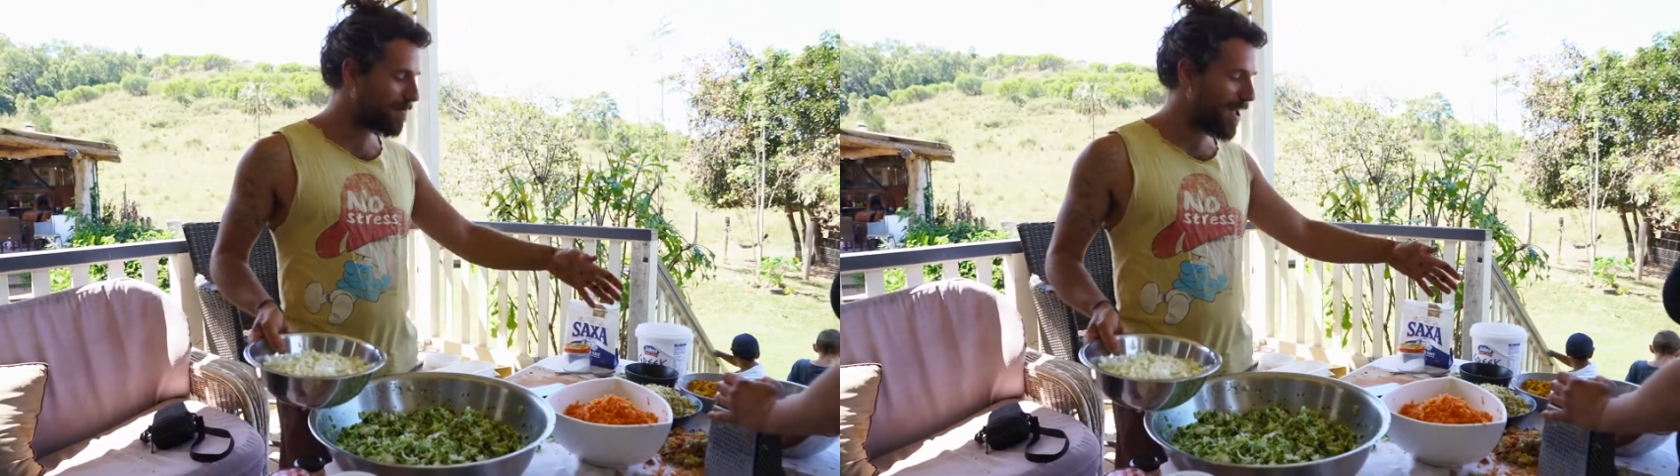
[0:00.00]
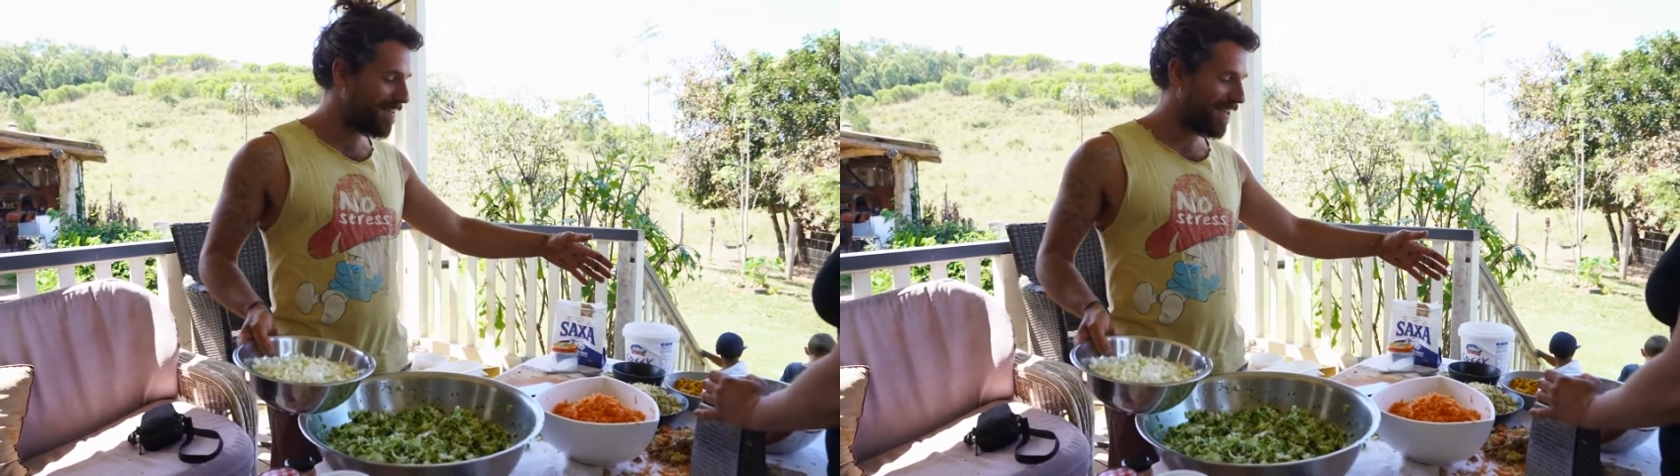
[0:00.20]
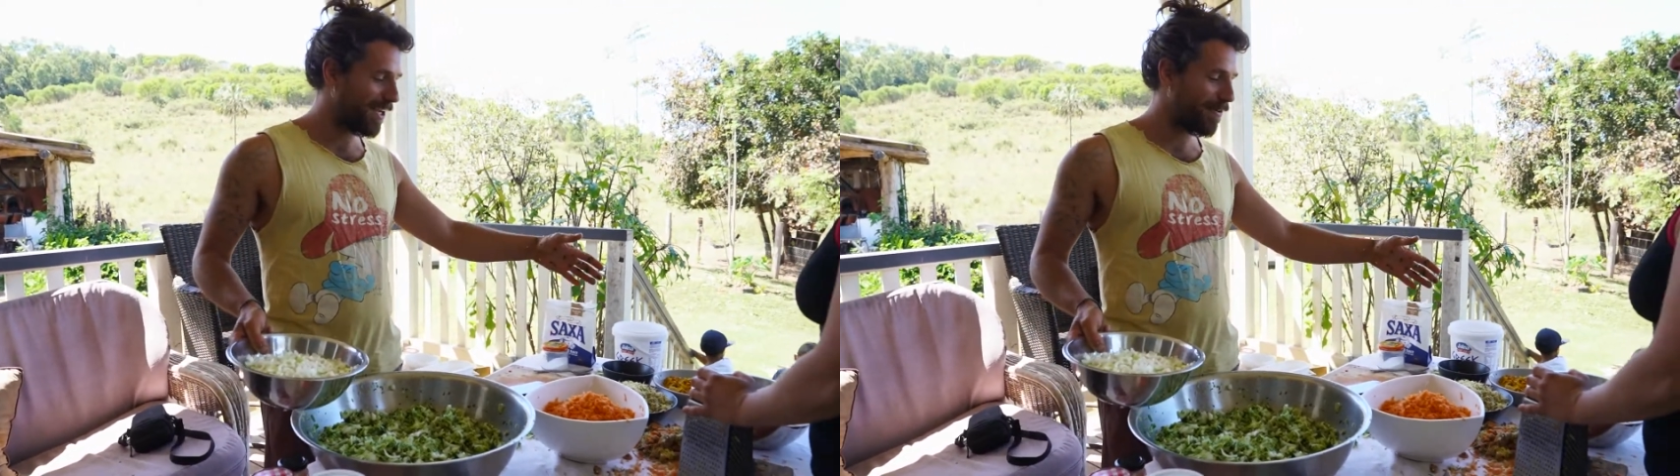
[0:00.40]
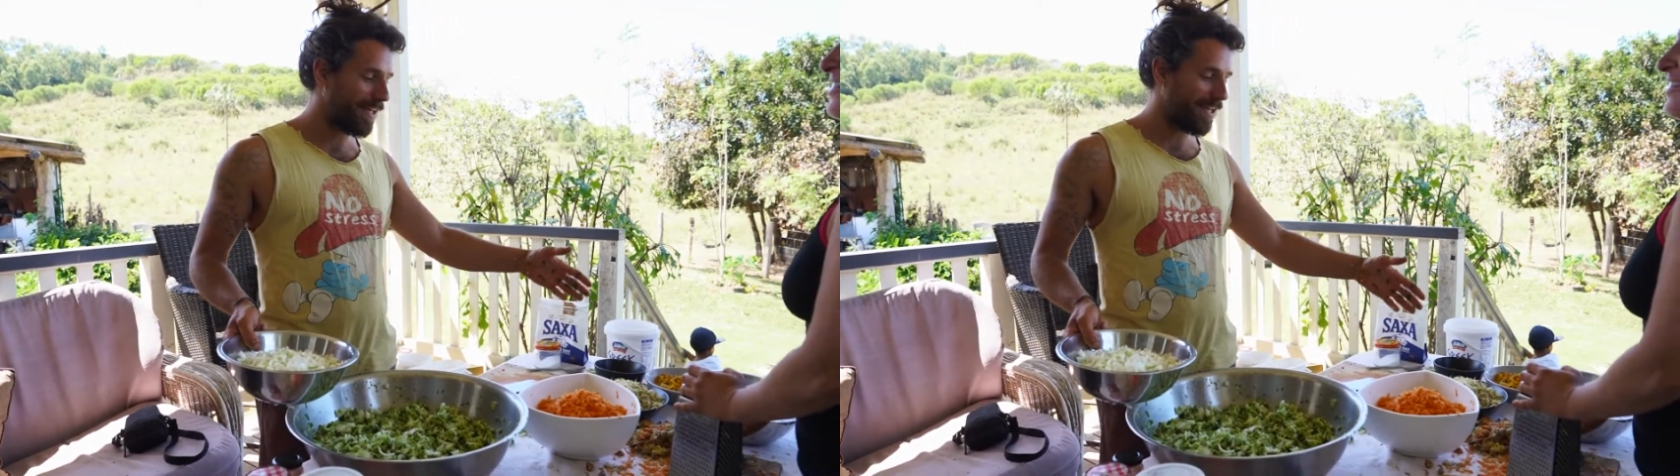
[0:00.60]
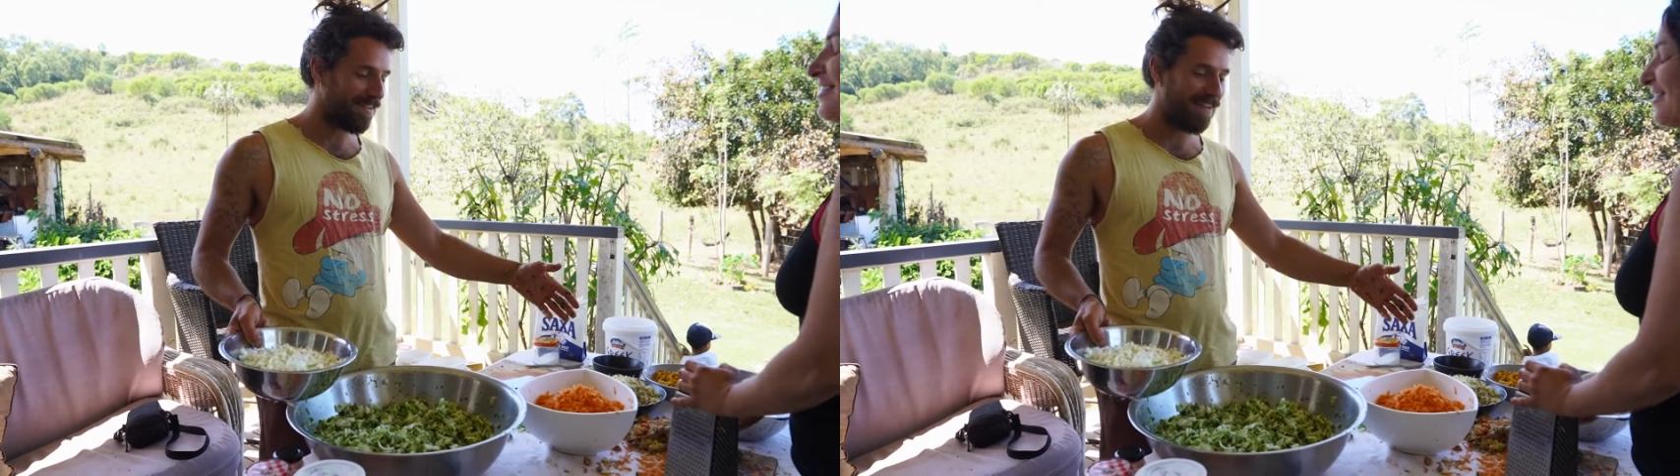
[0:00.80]
amazing
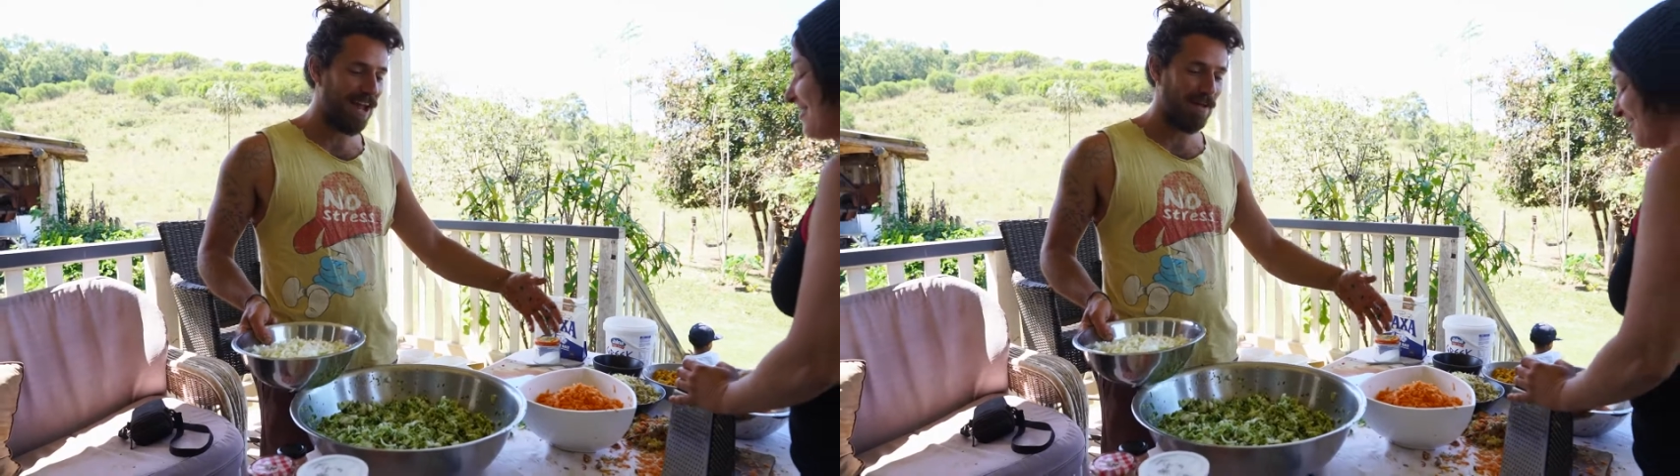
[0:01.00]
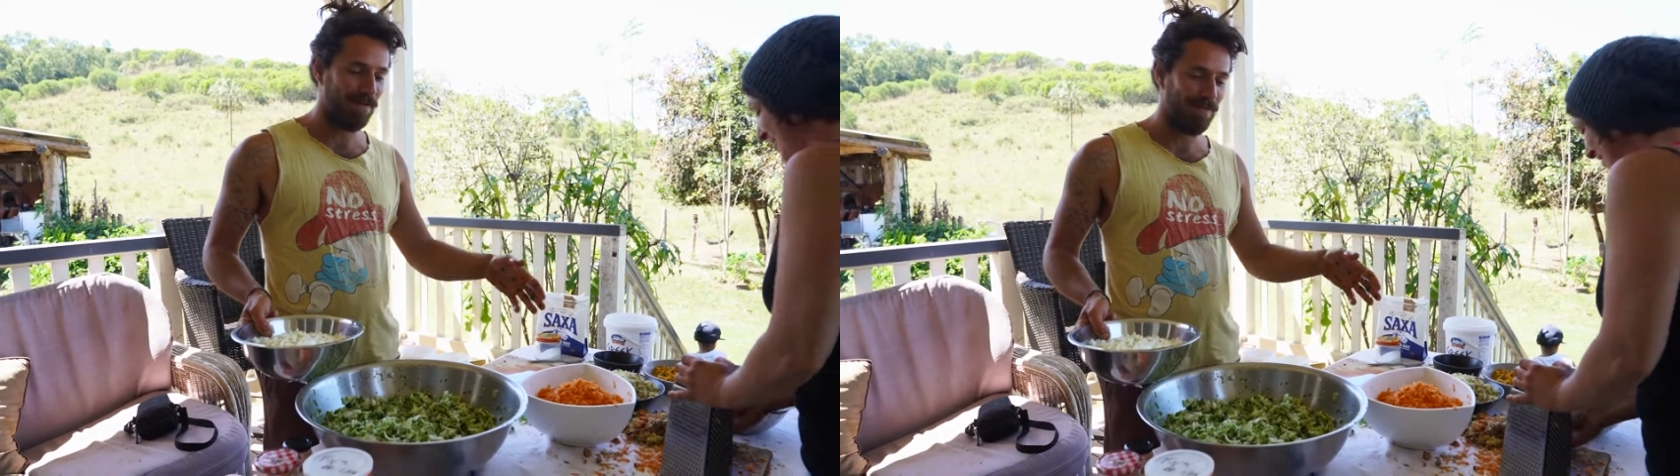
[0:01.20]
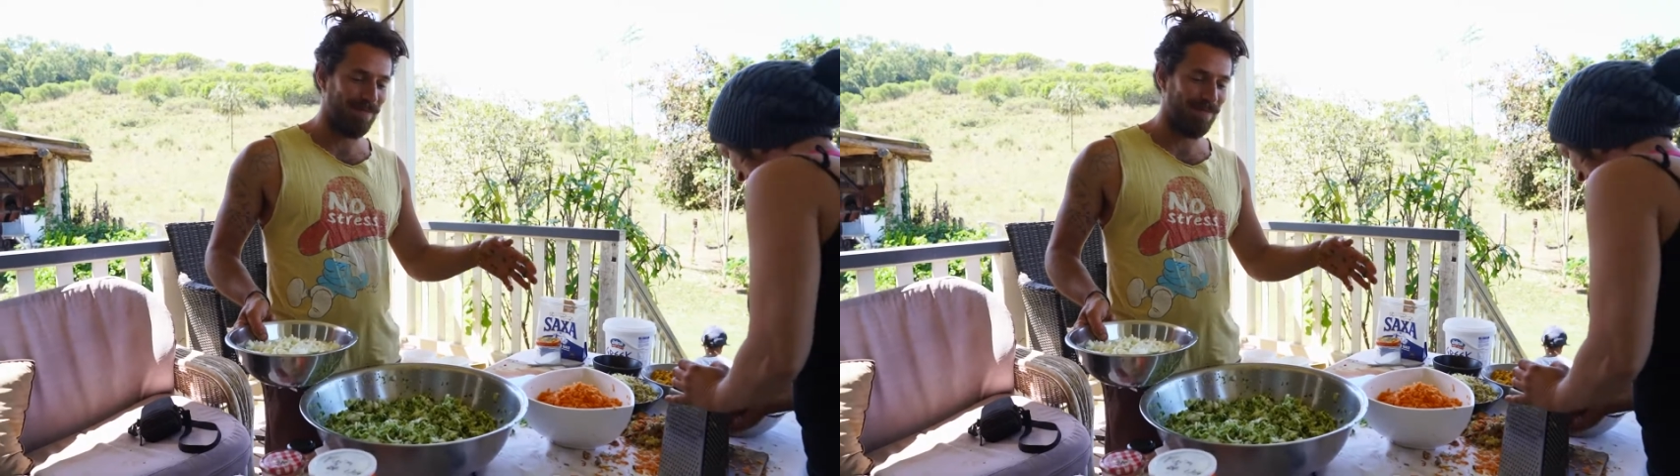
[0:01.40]
ingredients that I've